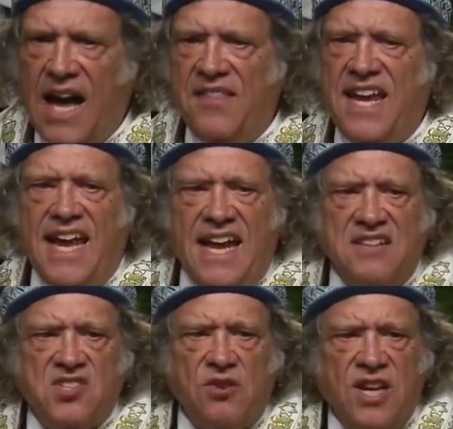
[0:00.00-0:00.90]
And the
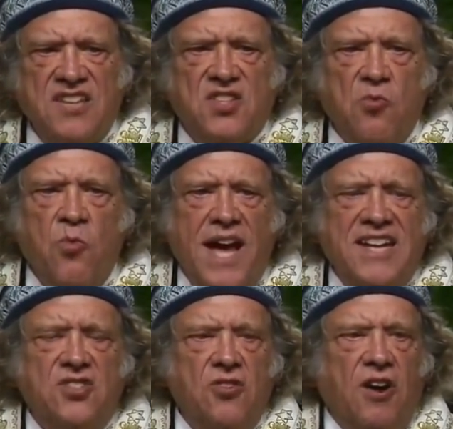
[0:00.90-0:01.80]
answer is the
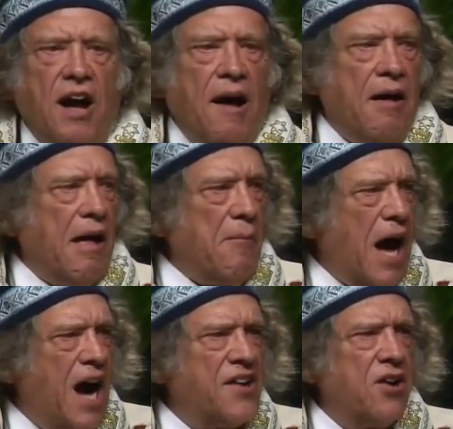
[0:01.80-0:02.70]
way to
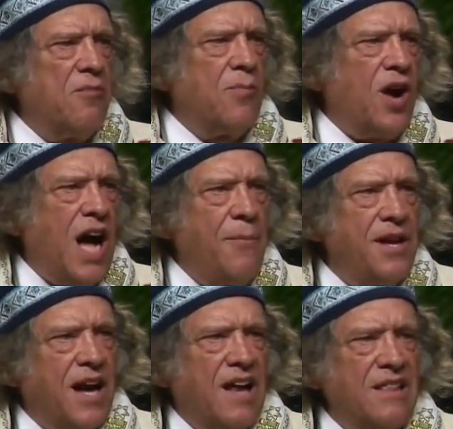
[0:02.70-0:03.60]
honor
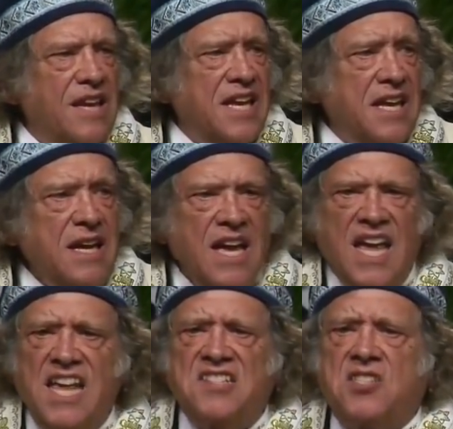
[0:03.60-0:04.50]
Muhammad Ali
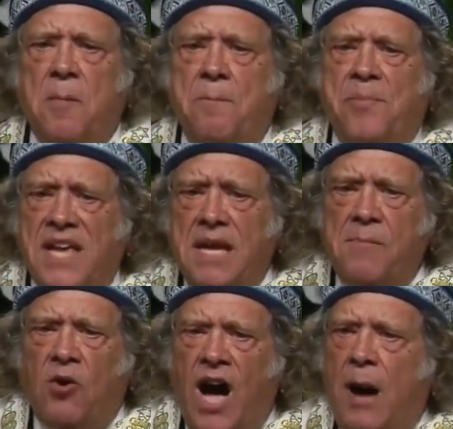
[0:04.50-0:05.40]
is to be
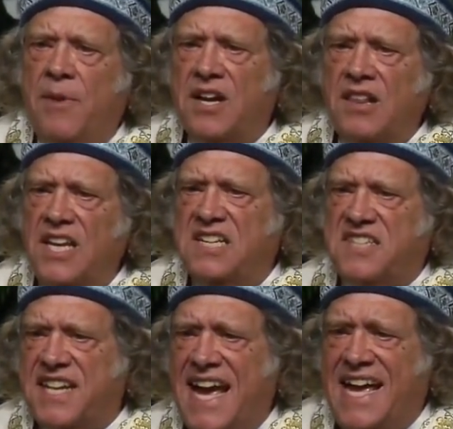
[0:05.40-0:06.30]
Muhammad Ali
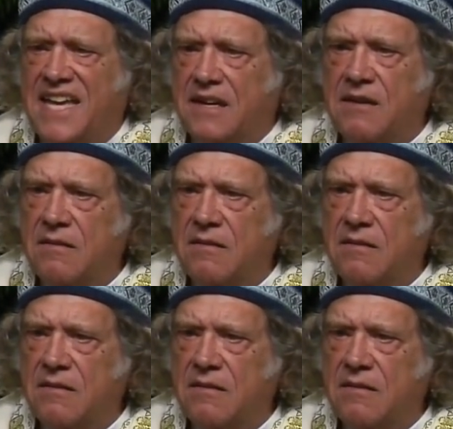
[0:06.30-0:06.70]
today.